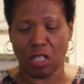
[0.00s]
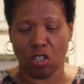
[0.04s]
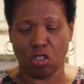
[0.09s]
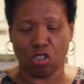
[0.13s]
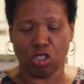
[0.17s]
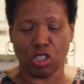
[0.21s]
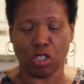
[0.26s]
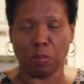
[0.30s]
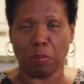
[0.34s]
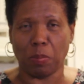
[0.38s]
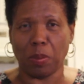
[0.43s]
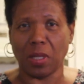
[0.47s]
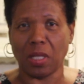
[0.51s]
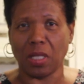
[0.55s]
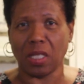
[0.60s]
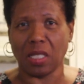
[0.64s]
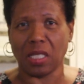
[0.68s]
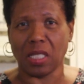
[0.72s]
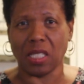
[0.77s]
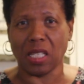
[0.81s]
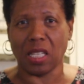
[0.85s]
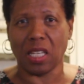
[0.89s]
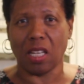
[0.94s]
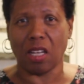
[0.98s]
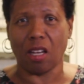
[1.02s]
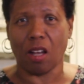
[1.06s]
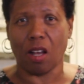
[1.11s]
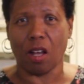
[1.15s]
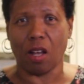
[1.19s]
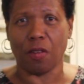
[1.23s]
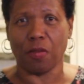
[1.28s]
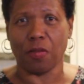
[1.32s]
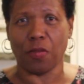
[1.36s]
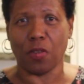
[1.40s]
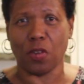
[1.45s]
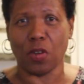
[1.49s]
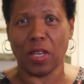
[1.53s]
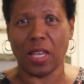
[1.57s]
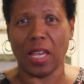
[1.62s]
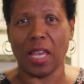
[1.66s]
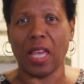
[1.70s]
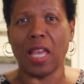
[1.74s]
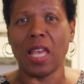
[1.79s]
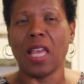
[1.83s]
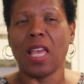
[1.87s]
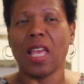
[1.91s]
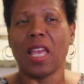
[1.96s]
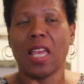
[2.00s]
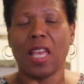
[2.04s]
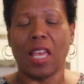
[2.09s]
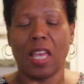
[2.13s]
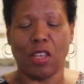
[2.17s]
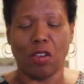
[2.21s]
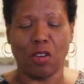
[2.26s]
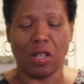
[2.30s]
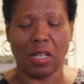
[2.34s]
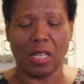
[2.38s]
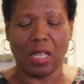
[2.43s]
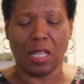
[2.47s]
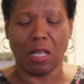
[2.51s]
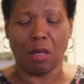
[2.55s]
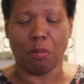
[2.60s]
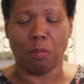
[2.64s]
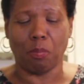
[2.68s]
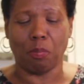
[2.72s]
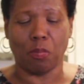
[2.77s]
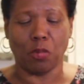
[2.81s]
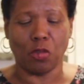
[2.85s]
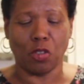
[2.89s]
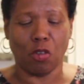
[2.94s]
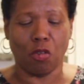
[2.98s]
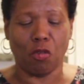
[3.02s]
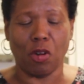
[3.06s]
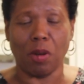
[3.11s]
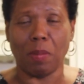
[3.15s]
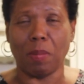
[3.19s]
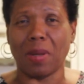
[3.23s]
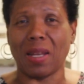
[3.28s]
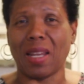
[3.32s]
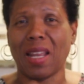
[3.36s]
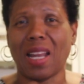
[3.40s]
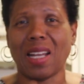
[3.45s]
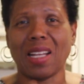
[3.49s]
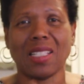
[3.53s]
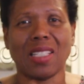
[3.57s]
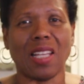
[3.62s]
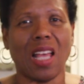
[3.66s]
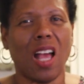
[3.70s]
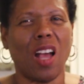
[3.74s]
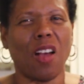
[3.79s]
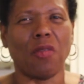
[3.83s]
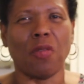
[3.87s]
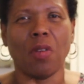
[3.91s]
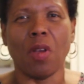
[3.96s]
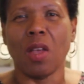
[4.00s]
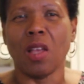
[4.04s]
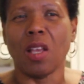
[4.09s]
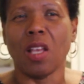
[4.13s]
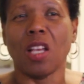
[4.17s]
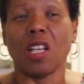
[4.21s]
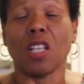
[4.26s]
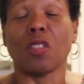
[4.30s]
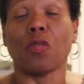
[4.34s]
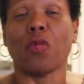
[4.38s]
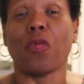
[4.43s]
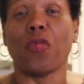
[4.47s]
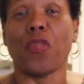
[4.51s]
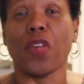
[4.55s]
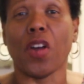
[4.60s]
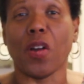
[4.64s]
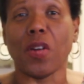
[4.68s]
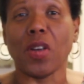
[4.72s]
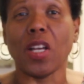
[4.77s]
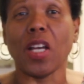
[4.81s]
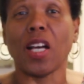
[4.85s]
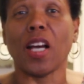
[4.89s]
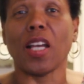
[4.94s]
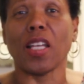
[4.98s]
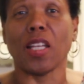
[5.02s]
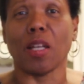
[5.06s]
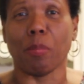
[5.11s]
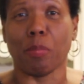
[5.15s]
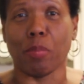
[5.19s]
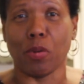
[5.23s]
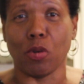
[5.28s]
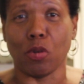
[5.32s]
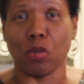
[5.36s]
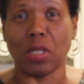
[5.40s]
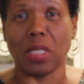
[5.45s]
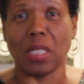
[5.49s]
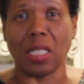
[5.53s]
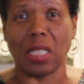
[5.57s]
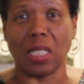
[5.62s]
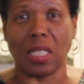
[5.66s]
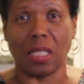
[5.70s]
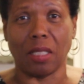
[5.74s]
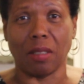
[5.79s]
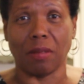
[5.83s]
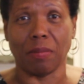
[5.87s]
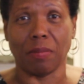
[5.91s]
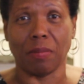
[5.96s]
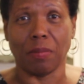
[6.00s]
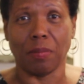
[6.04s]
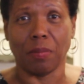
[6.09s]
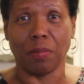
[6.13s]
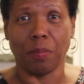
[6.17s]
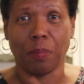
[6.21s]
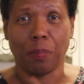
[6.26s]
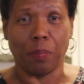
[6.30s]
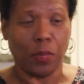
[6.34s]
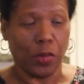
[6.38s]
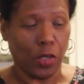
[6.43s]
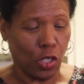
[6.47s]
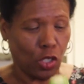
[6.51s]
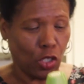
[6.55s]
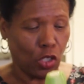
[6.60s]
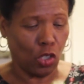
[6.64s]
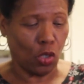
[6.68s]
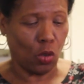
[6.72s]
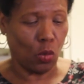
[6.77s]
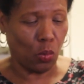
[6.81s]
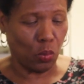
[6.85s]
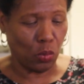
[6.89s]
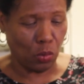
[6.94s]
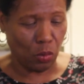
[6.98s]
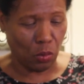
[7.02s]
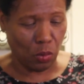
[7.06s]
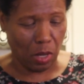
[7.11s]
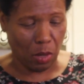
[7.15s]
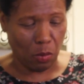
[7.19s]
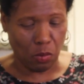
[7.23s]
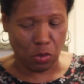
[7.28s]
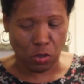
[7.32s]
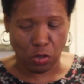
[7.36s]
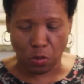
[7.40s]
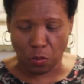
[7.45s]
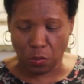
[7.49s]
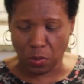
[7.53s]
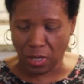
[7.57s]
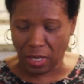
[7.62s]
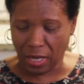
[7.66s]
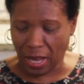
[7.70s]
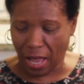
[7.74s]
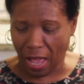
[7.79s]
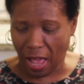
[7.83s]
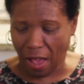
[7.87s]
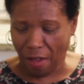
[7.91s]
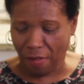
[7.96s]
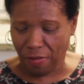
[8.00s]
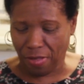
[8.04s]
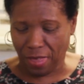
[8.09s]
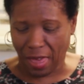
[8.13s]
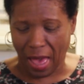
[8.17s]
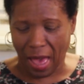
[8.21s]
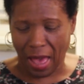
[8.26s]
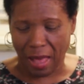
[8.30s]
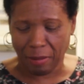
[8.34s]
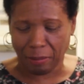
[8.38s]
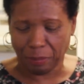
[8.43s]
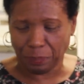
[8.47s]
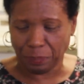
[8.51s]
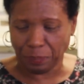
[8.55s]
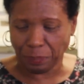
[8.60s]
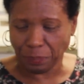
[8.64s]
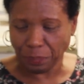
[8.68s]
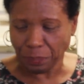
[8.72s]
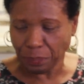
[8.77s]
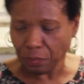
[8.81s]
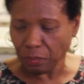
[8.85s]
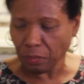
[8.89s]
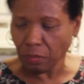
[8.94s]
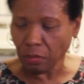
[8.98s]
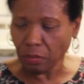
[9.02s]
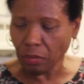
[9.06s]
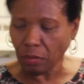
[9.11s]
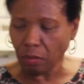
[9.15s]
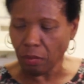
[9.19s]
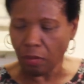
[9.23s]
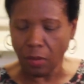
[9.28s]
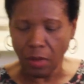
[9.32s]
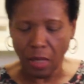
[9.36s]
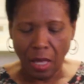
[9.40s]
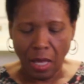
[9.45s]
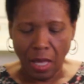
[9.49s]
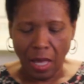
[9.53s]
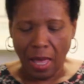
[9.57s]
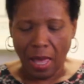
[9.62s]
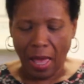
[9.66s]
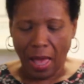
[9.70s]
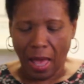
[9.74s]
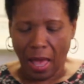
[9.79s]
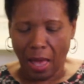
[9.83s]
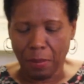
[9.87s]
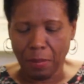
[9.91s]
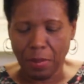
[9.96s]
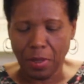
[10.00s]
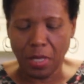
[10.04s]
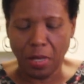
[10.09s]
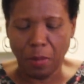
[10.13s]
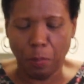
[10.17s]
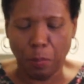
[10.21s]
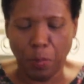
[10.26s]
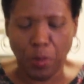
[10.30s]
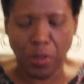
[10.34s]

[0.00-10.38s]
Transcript: it, you just peel the skin off, okay? And you're gonna eat. The green bananas have, is very high in protein, so we're gonna have that. I'm gonna